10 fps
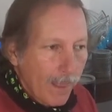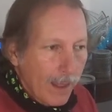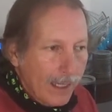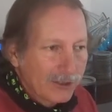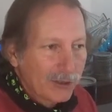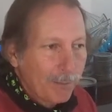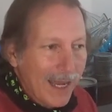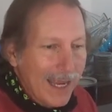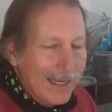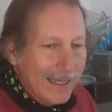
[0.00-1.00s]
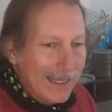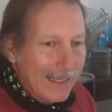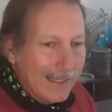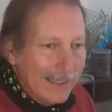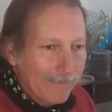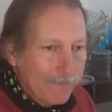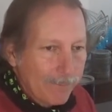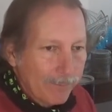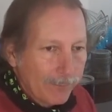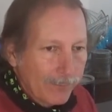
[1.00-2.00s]
expanding
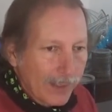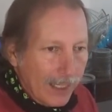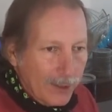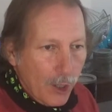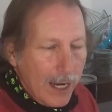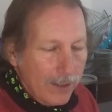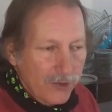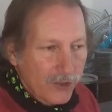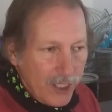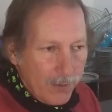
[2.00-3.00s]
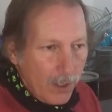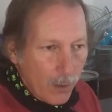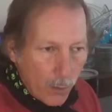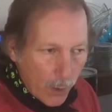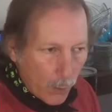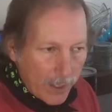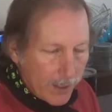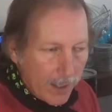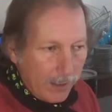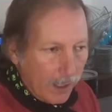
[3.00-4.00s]
at ground zero, where we
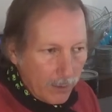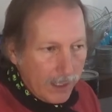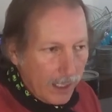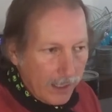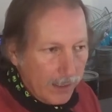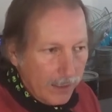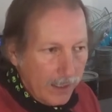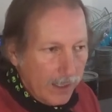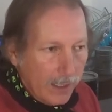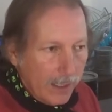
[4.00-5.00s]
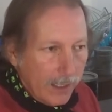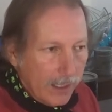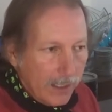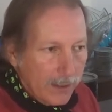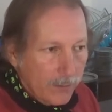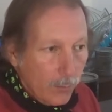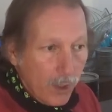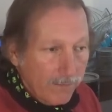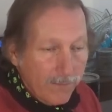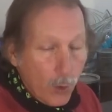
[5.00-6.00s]
are located, is
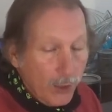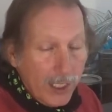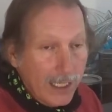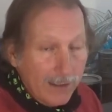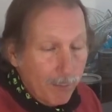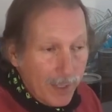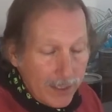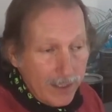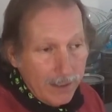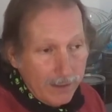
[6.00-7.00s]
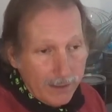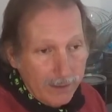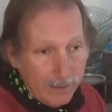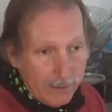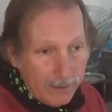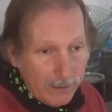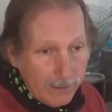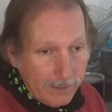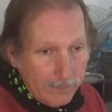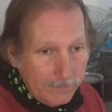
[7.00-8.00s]
1/14 billionth
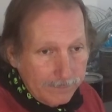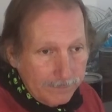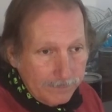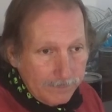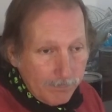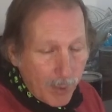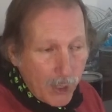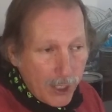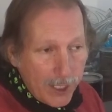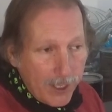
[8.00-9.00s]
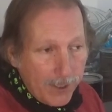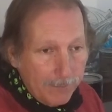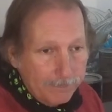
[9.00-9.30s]
per year.